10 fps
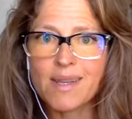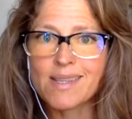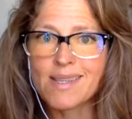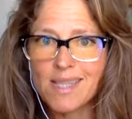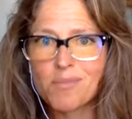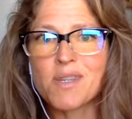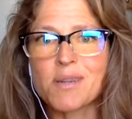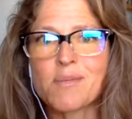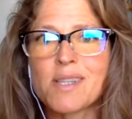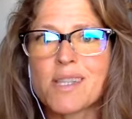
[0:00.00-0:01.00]

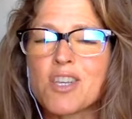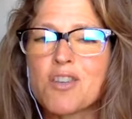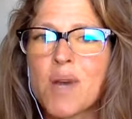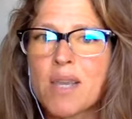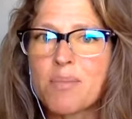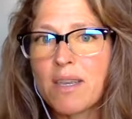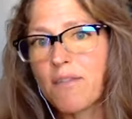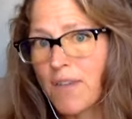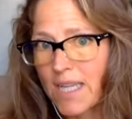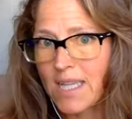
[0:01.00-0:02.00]
symptoms that you might be
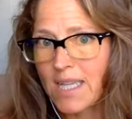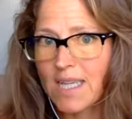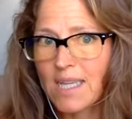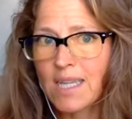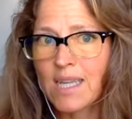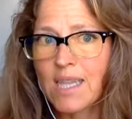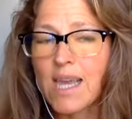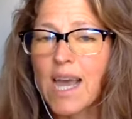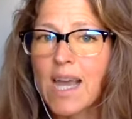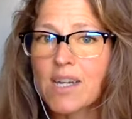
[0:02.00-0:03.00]
feeling
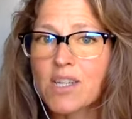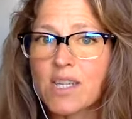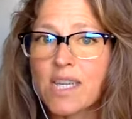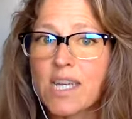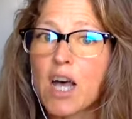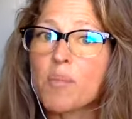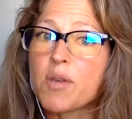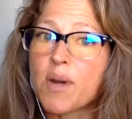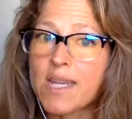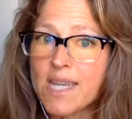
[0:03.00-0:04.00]
that actually can help
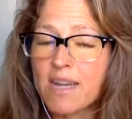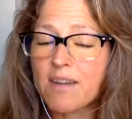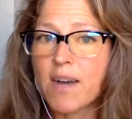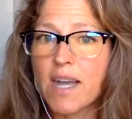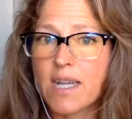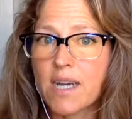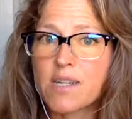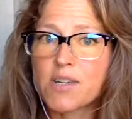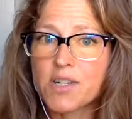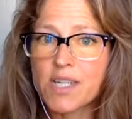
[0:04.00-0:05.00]
you identify and
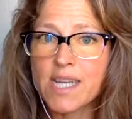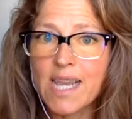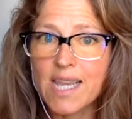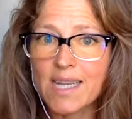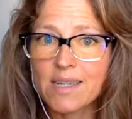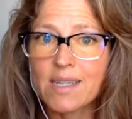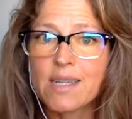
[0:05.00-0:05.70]
understand